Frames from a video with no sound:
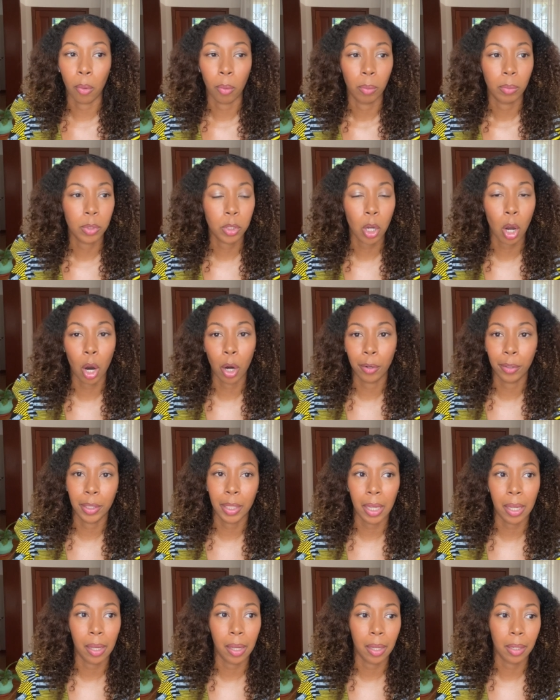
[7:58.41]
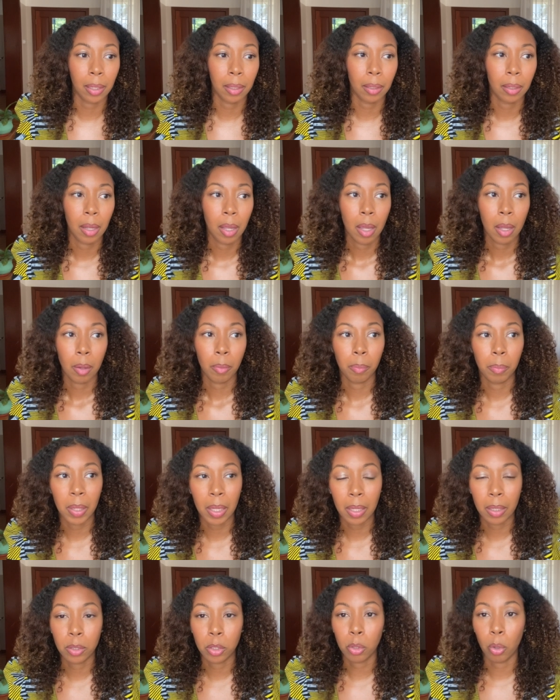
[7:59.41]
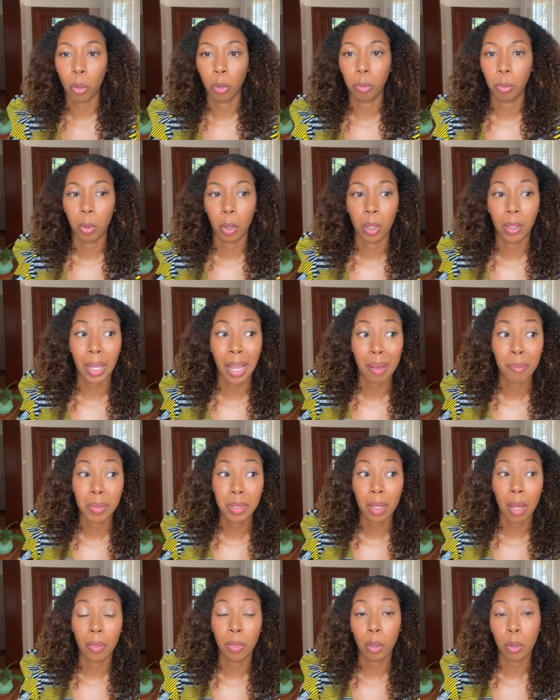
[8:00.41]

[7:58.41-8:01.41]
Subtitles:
Target and being sold more on Amazon,